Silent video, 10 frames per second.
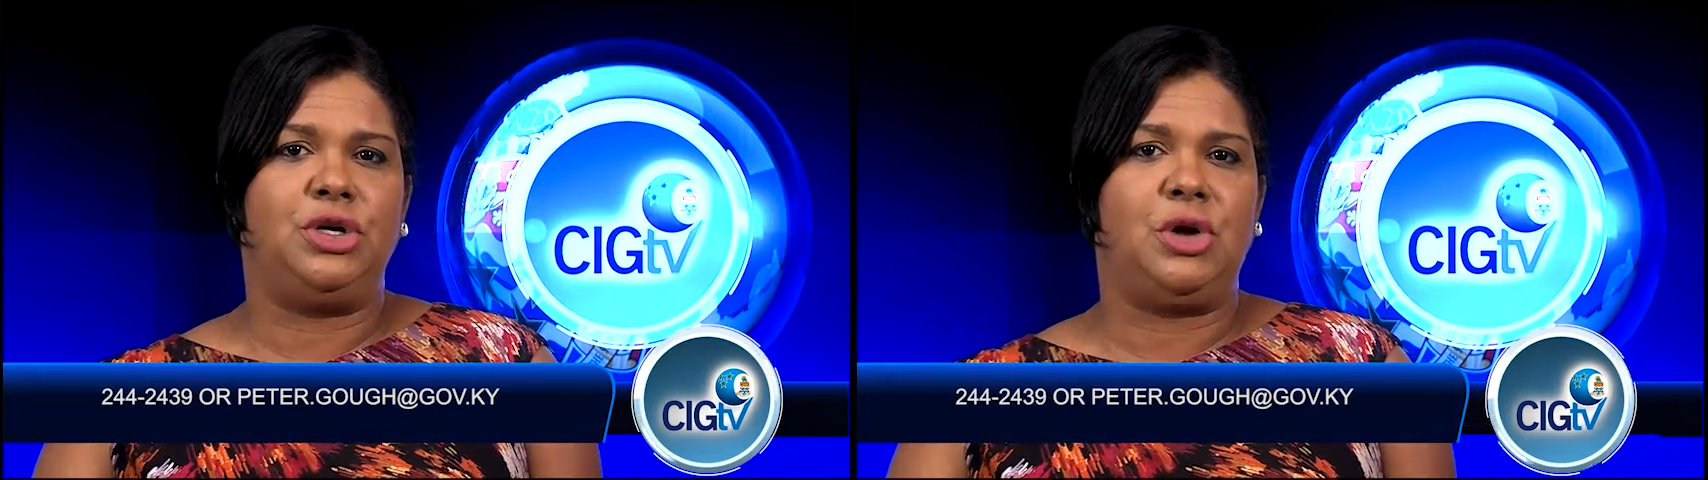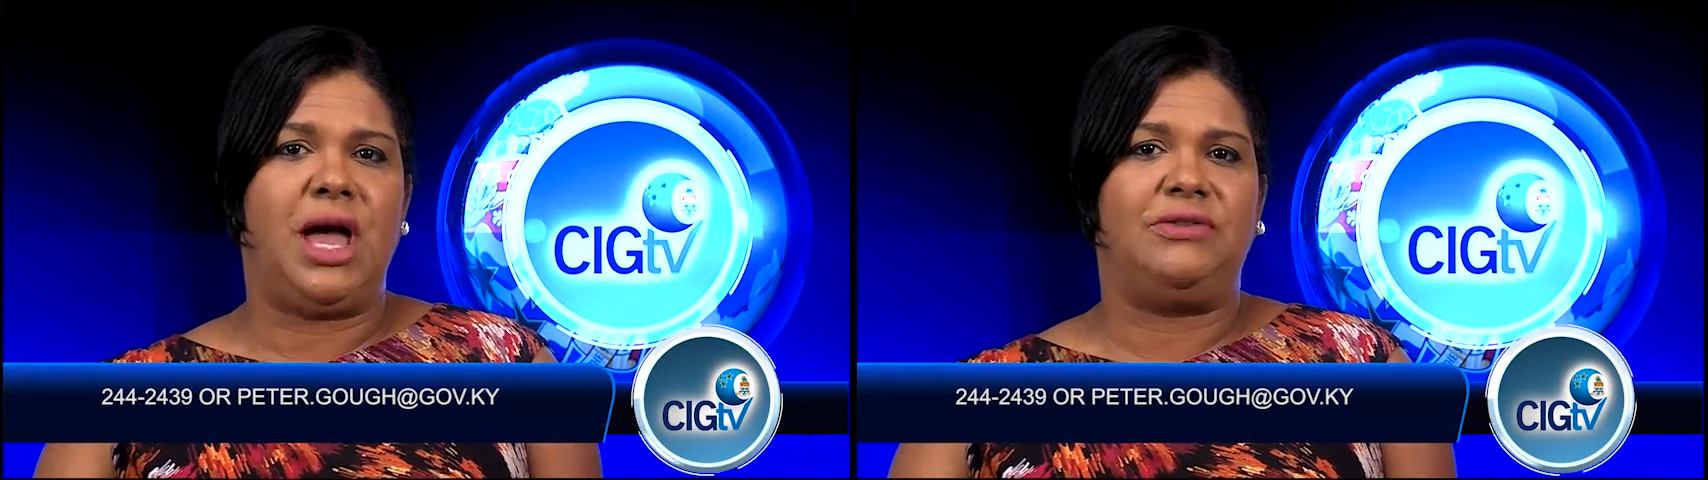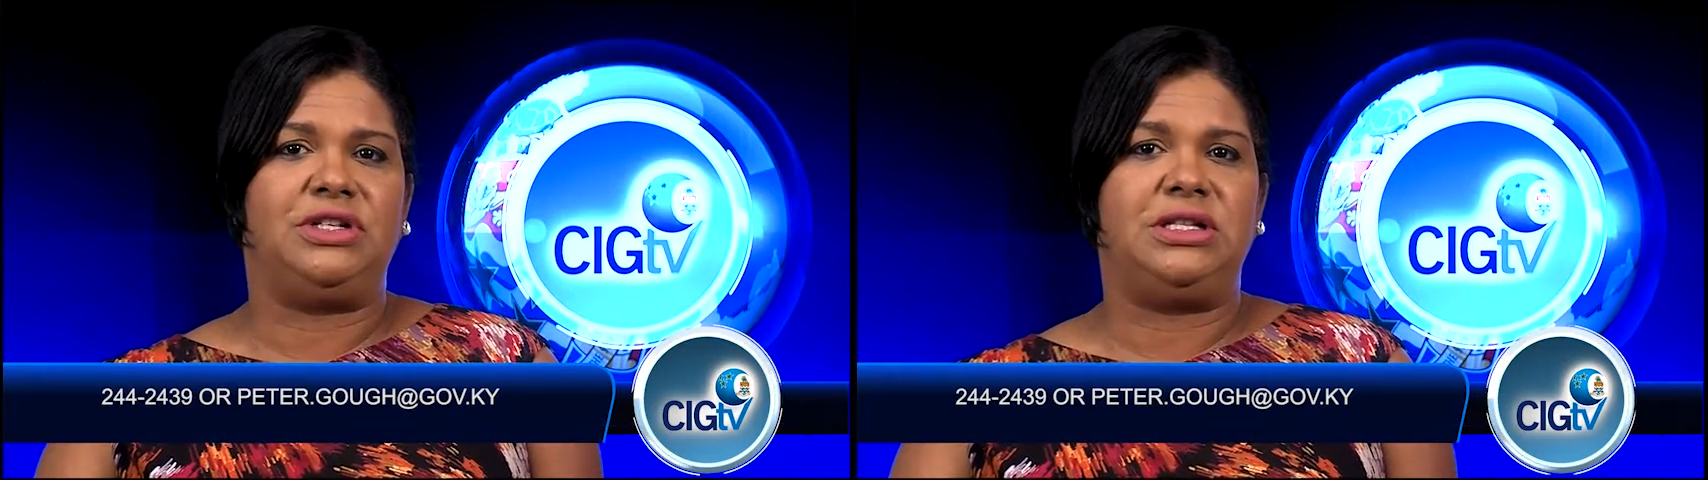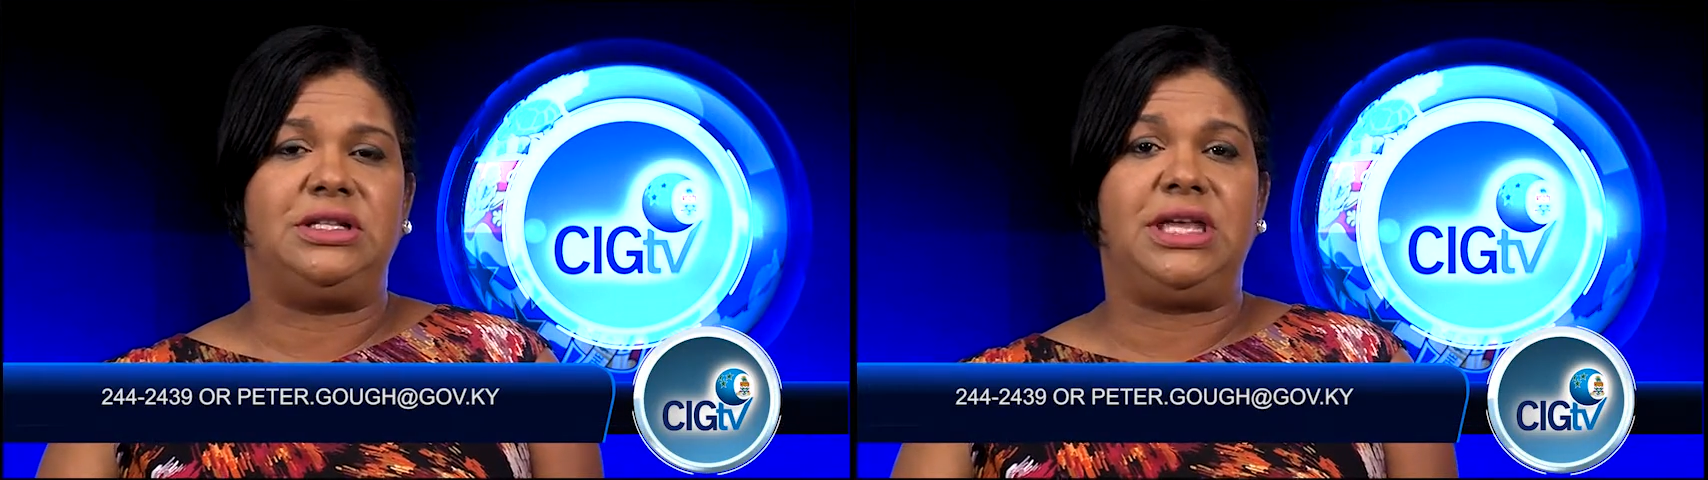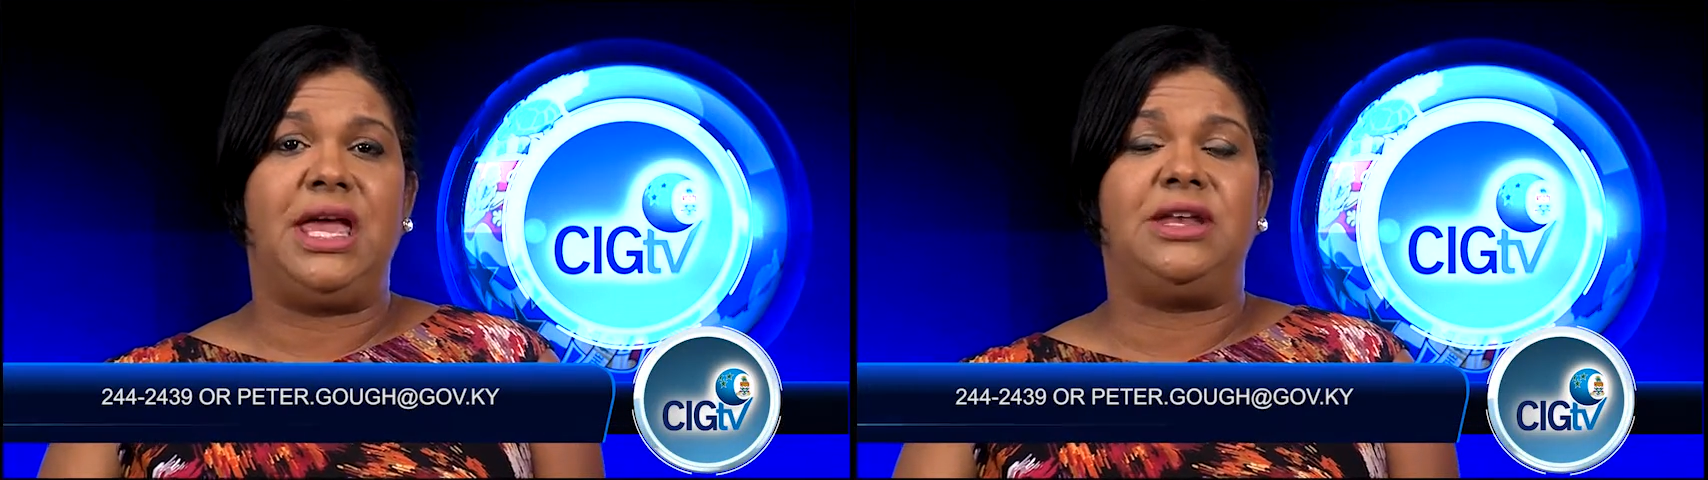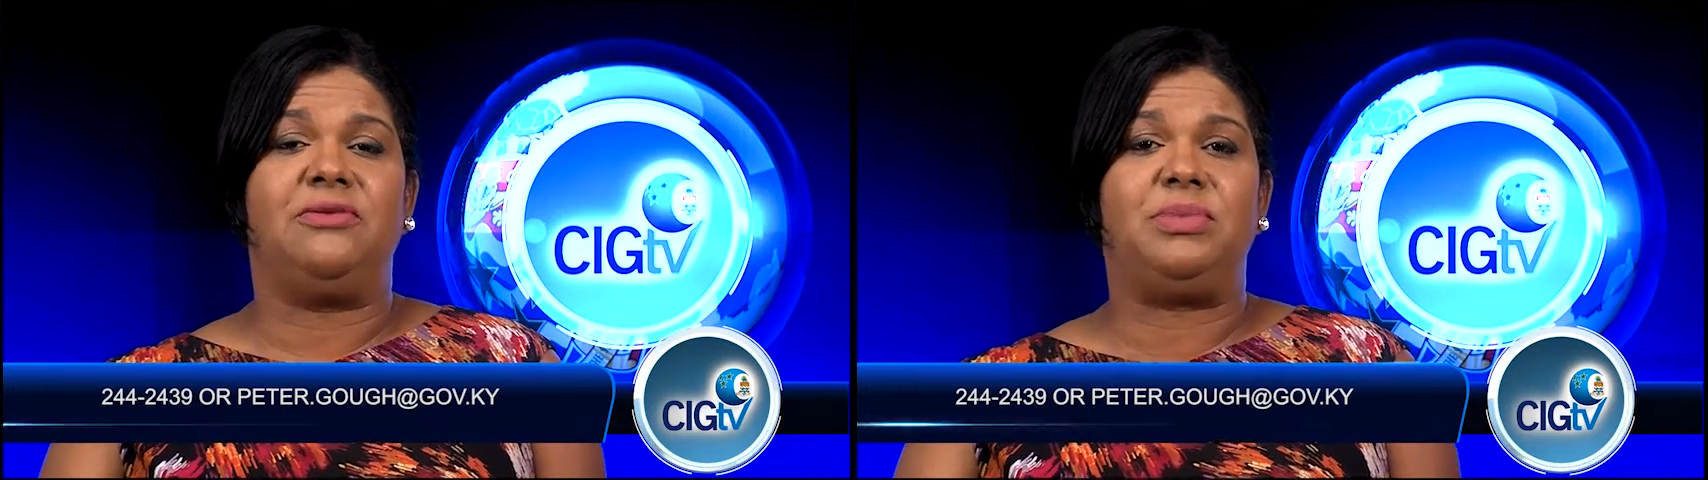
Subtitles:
you have until the end of